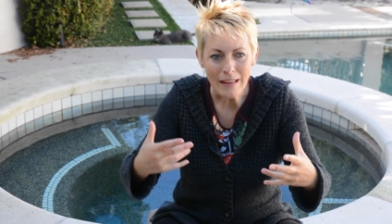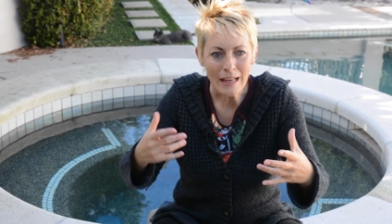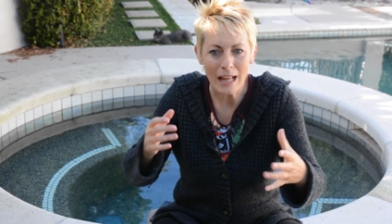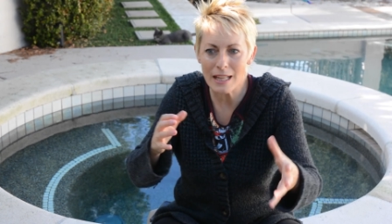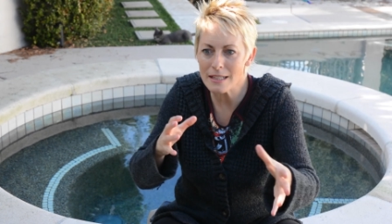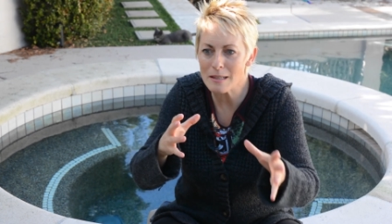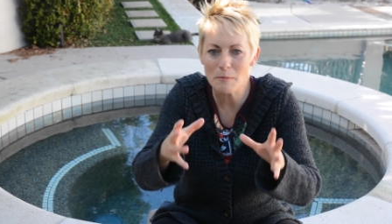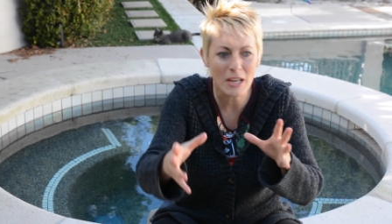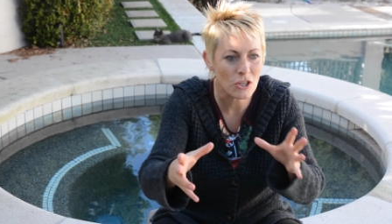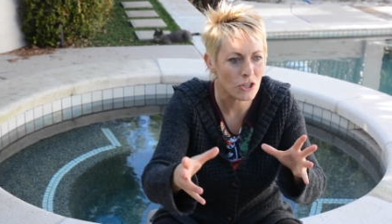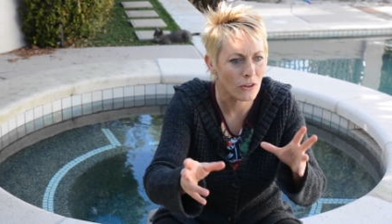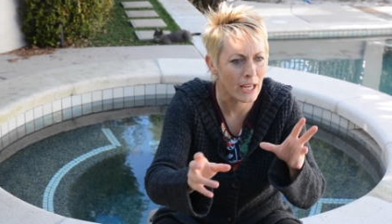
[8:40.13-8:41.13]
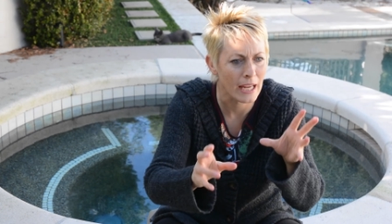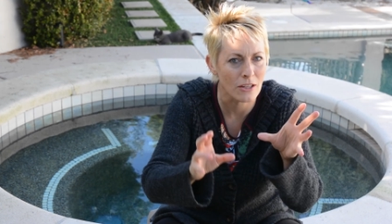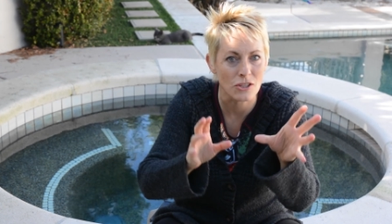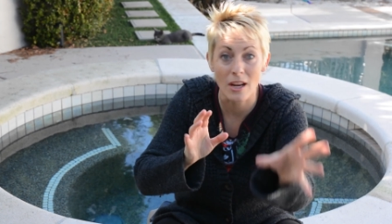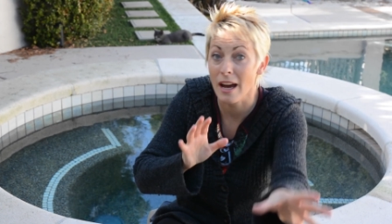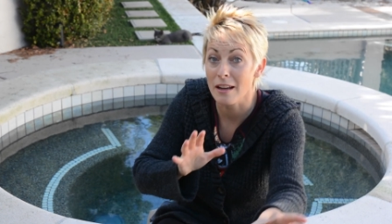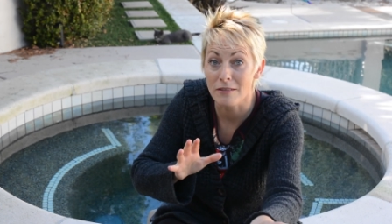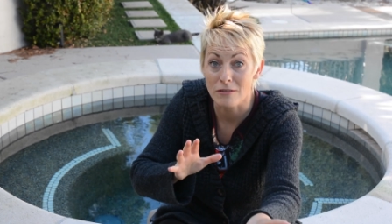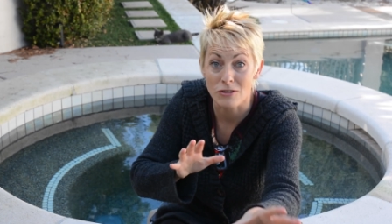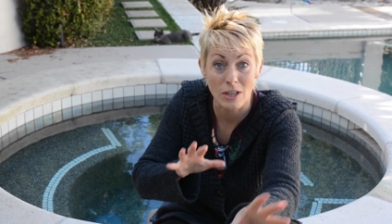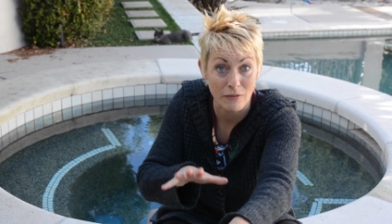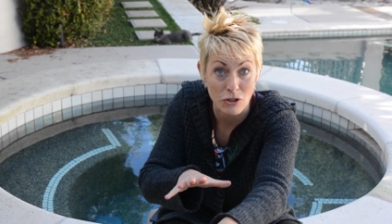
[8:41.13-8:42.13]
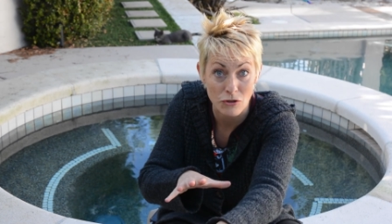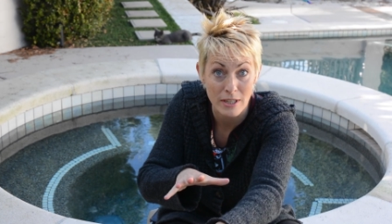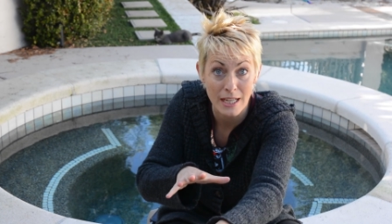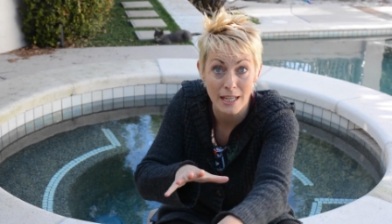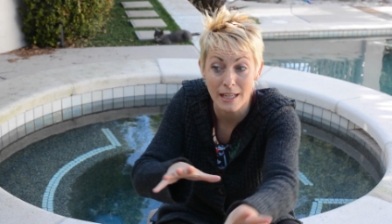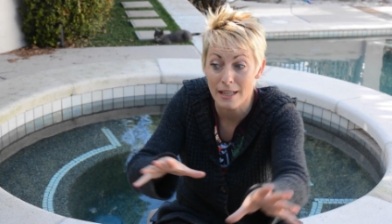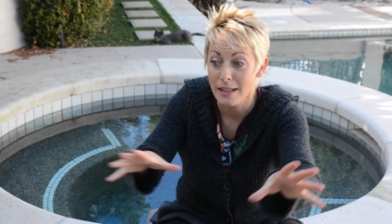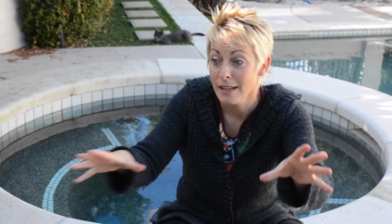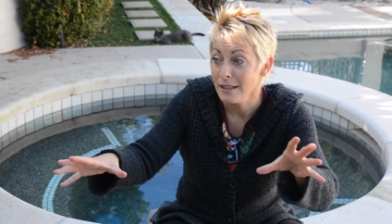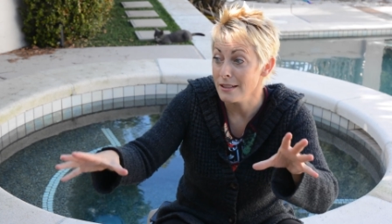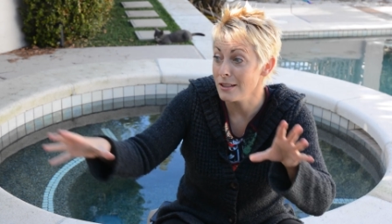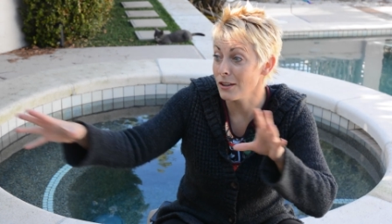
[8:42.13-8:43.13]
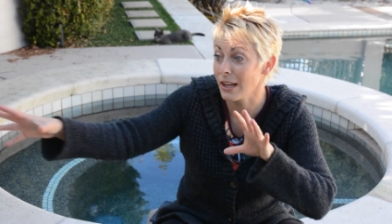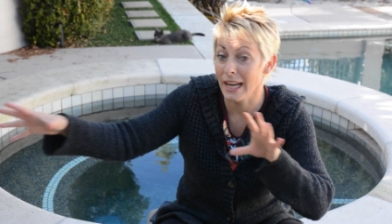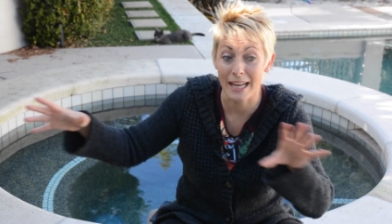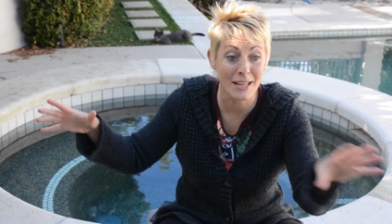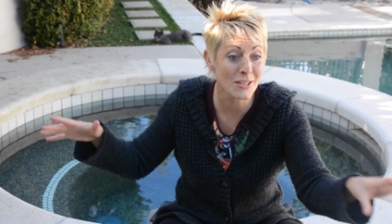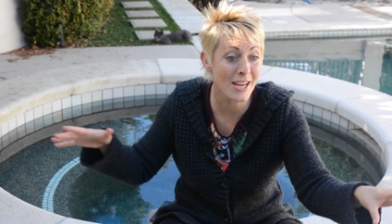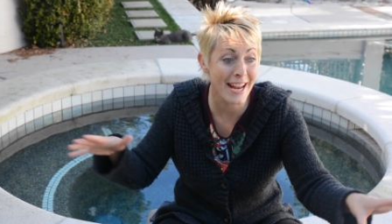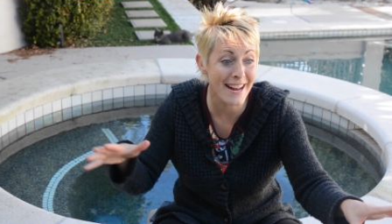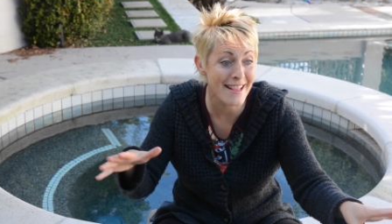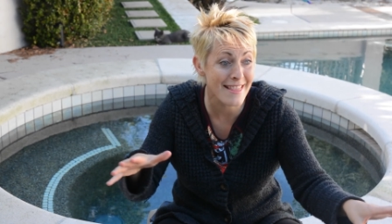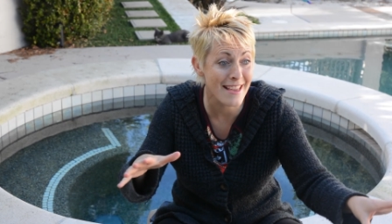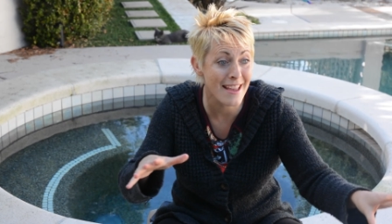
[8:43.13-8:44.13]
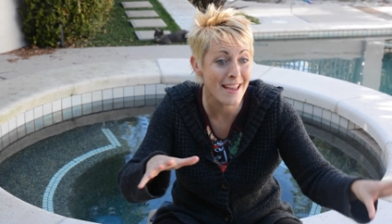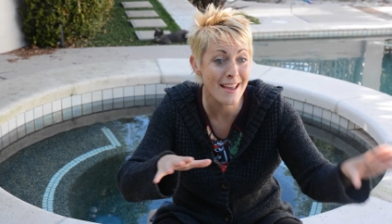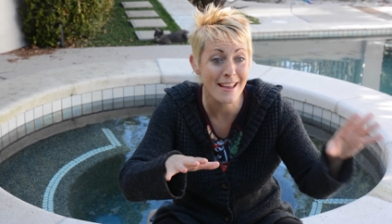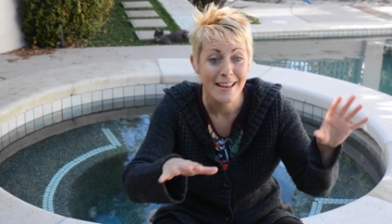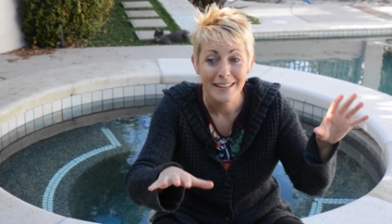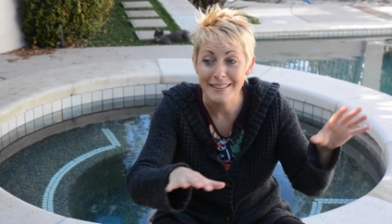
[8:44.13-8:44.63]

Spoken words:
I like to make sure, okay, do you have a drink? Can I get you anything?